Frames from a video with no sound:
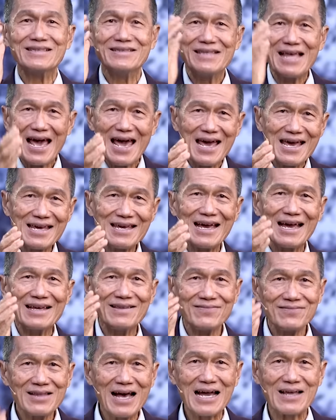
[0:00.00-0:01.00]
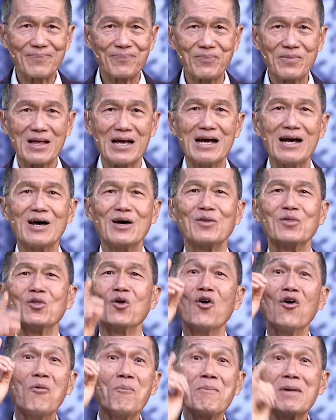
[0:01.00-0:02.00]
Day and night,
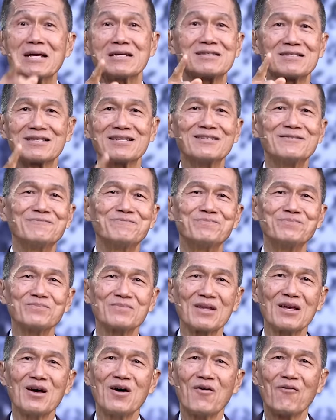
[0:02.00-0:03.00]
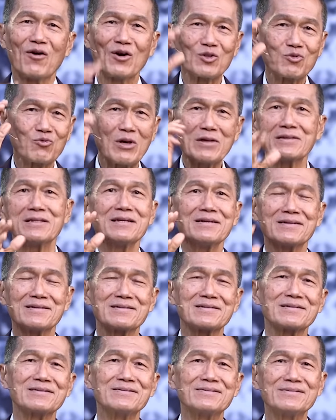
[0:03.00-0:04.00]
no mist, for twenty
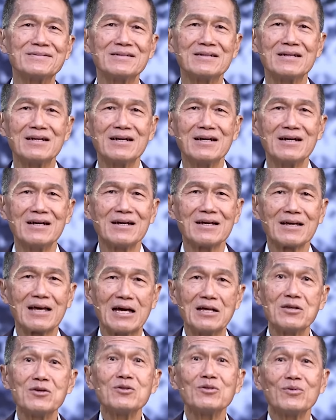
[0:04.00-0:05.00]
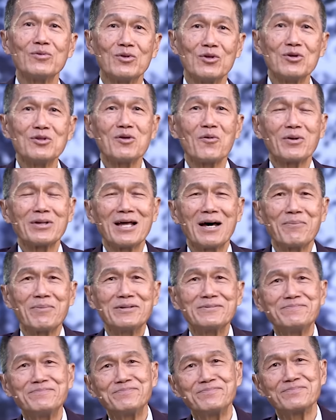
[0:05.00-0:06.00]
years. Can you, do you know what
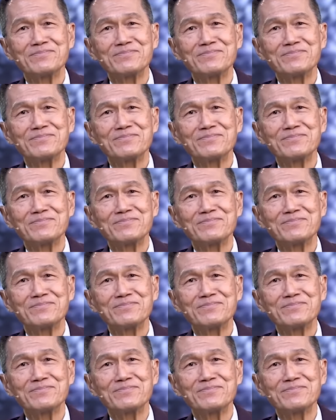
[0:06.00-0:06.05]
happened?